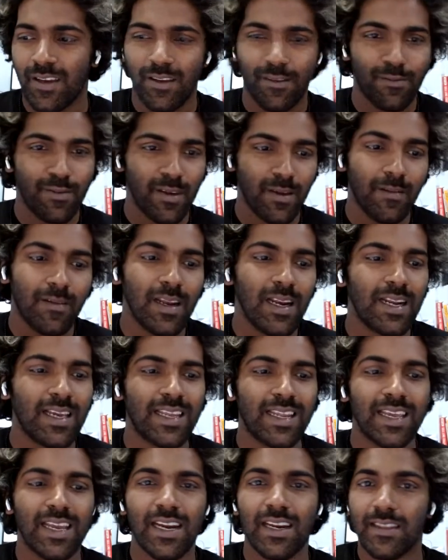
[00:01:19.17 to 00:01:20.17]
We will
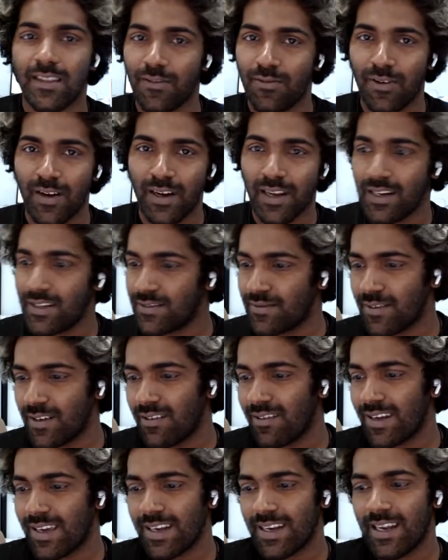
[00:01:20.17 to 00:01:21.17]
create the funnels, we
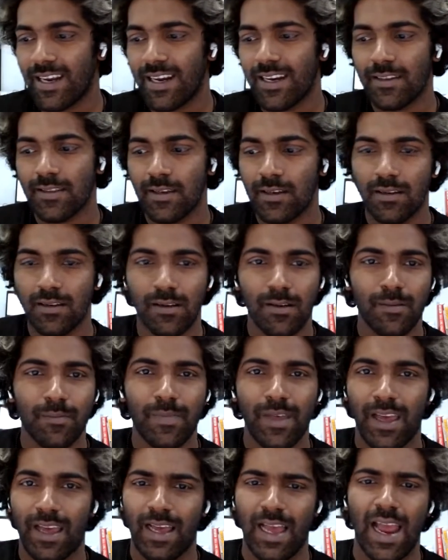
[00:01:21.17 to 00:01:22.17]
will create the
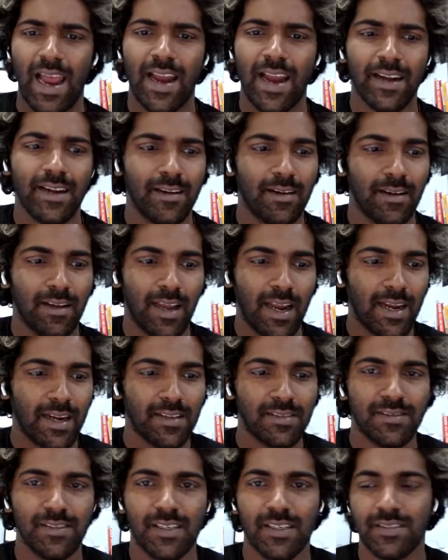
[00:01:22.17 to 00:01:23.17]
ad
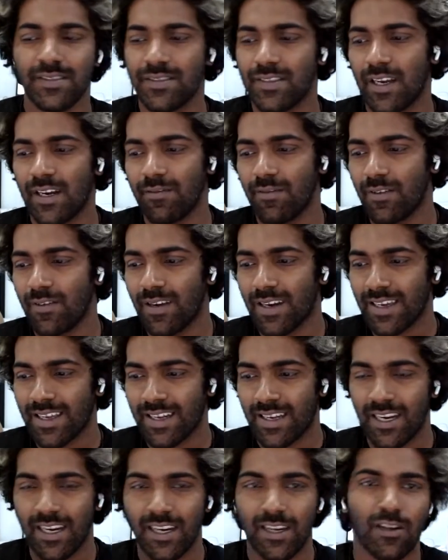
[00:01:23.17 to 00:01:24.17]
assets, and we will
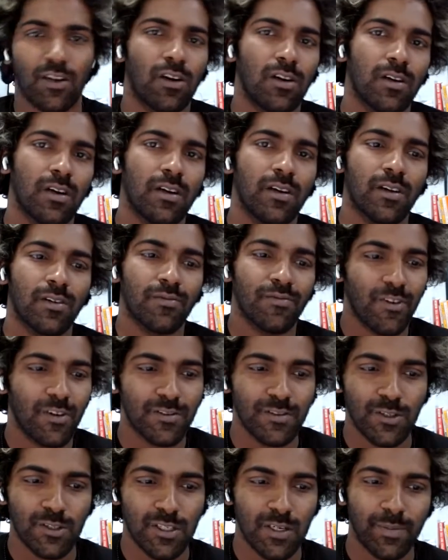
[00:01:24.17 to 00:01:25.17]
create content for
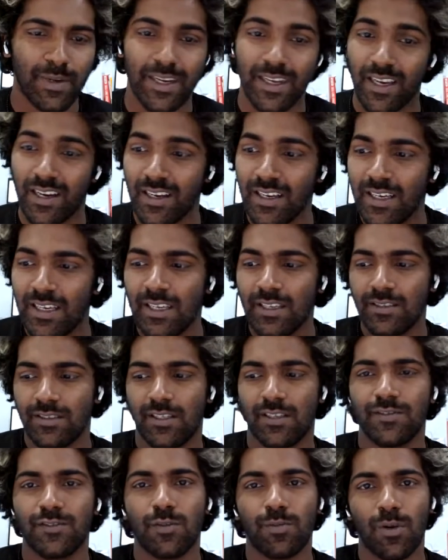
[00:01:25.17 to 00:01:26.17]
social media
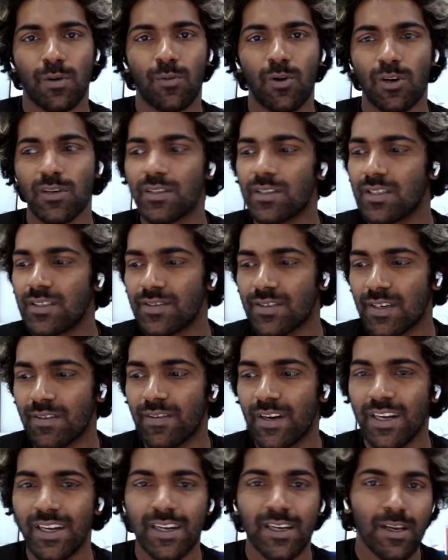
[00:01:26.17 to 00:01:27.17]
just to promote this
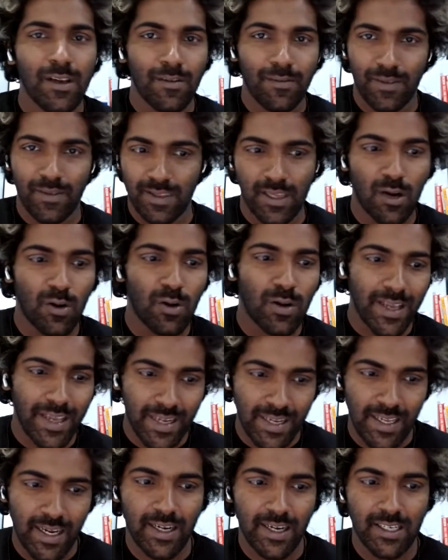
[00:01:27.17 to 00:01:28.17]
event without
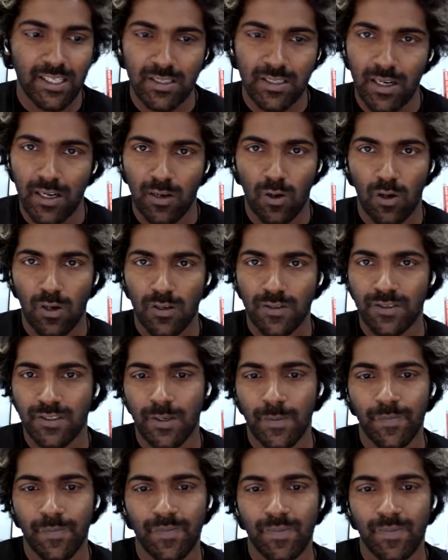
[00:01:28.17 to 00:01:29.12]
any additional cost.